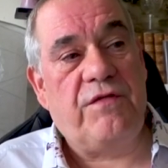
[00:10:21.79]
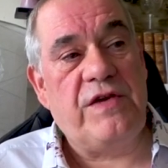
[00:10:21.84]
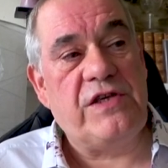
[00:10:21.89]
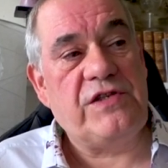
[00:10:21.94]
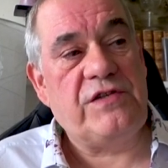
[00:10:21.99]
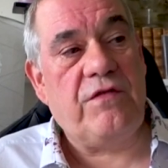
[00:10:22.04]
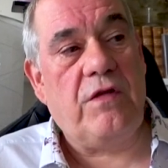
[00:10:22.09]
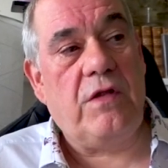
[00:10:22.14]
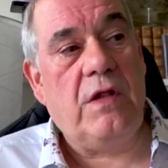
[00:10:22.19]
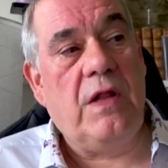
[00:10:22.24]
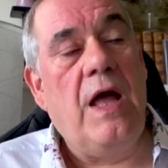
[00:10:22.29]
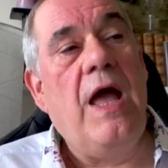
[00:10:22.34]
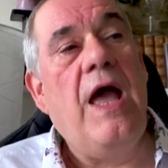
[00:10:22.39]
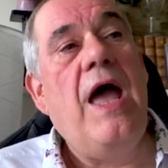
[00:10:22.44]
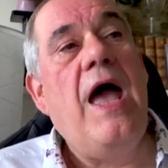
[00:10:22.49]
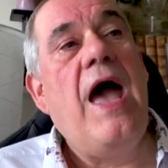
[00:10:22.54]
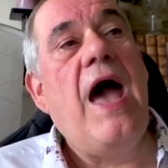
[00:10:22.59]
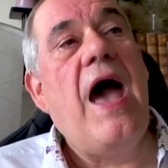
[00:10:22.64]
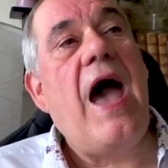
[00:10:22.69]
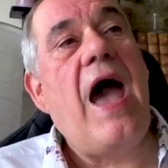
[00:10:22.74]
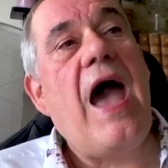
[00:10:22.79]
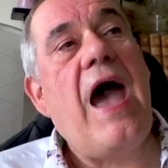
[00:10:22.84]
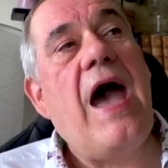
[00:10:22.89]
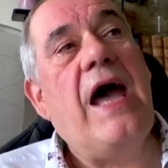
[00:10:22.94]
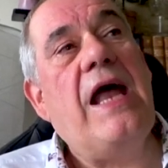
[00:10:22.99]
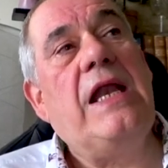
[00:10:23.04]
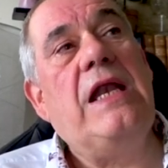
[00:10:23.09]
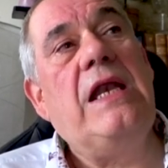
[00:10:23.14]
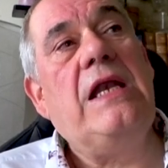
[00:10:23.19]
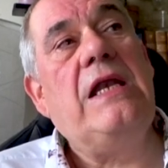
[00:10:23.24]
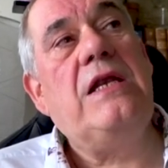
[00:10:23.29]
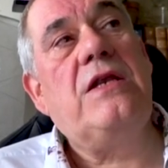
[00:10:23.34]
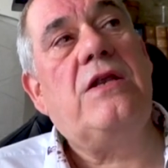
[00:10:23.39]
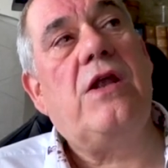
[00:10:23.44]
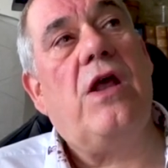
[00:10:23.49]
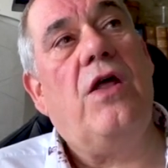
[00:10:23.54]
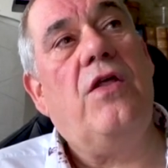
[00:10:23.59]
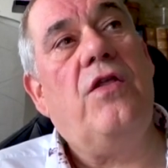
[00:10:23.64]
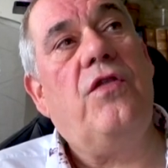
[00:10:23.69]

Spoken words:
Festival, and